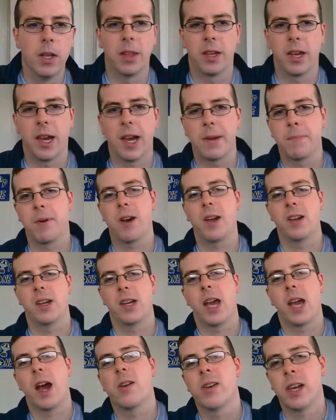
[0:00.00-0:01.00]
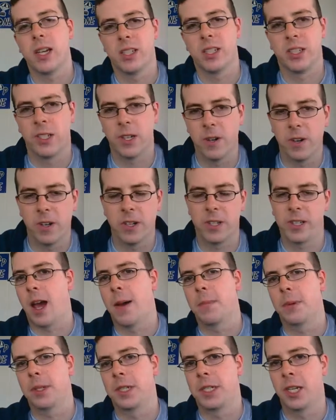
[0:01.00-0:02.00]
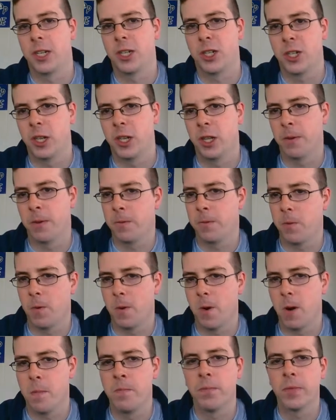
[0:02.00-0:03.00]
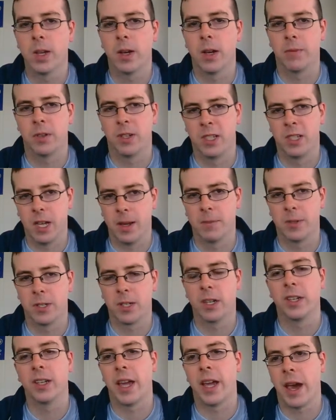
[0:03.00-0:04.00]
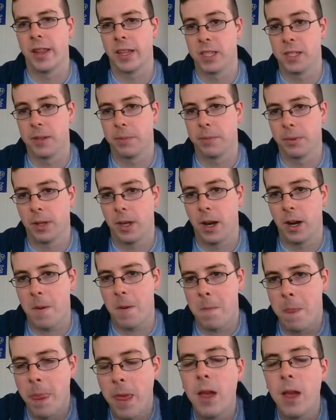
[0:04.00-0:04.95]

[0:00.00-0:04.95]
The iPod now has serious competition in the form of the Samsung Galaxy Player.